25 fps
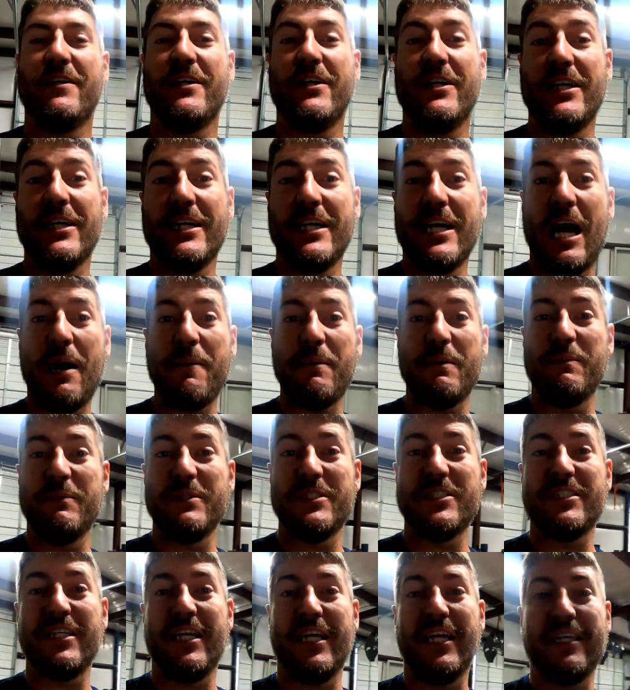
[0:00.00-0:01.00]
very common
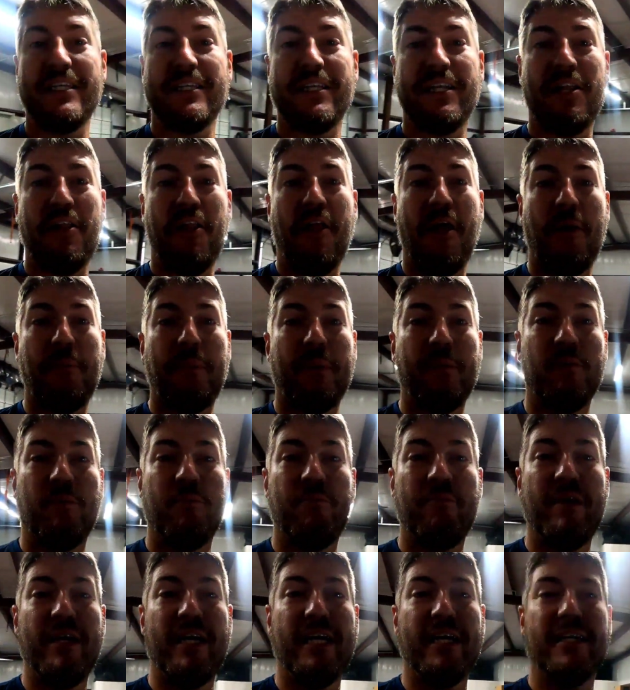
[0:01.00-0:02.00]
mistake that a lot of people
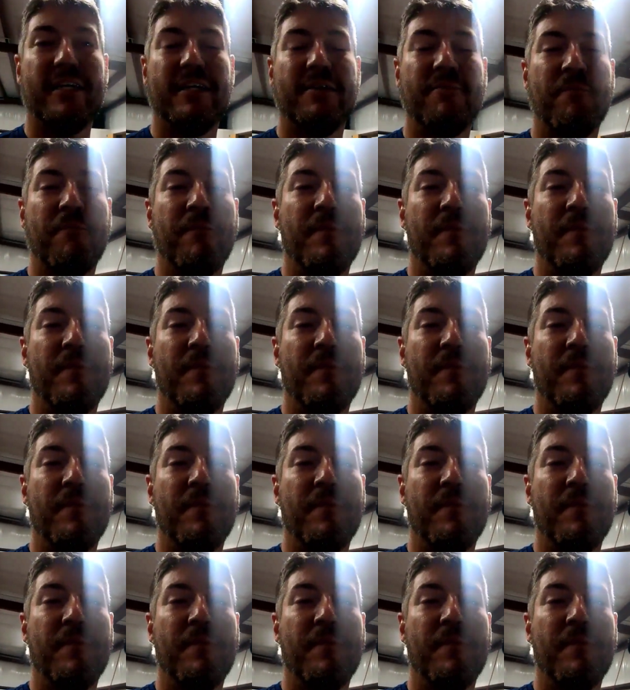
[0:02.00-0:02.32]
make.